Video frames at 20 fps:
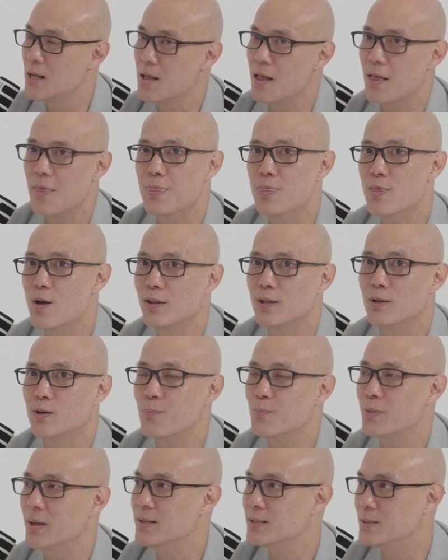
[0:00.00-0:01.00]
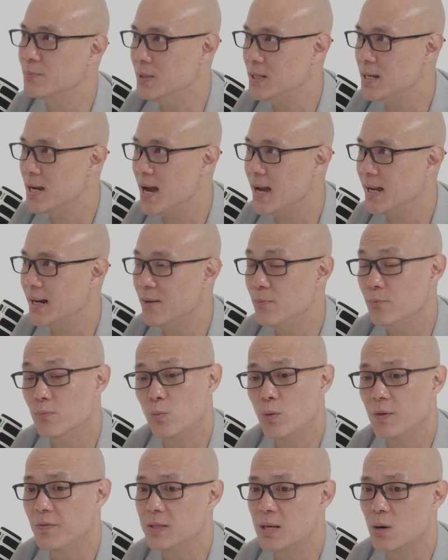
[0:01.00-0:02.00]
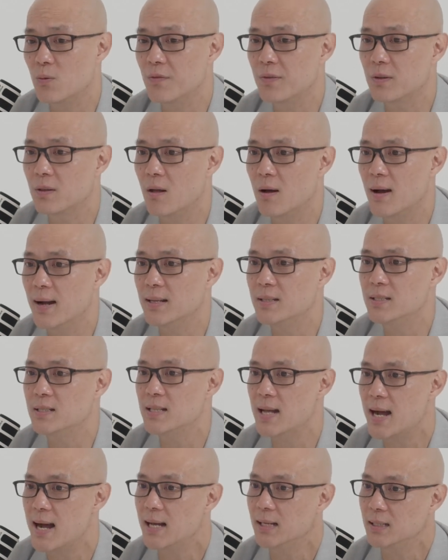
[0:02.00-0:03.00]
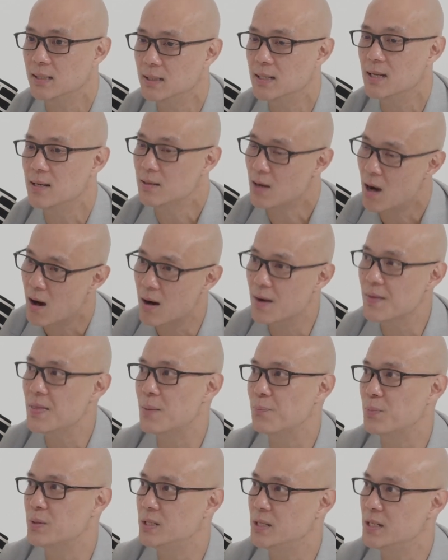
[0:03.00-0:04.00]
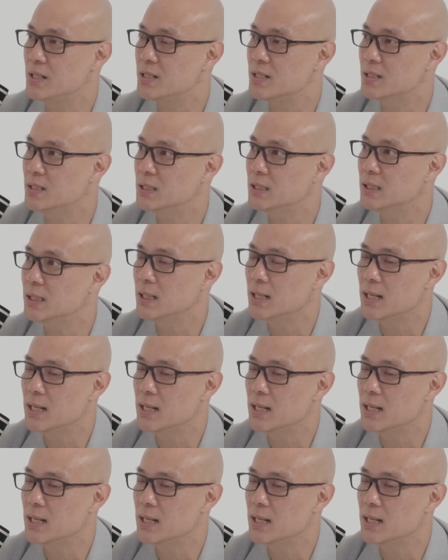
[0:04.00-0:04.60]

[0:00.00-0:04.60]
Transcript: Not a good place to be at. And we've dealt with clients that are in that position,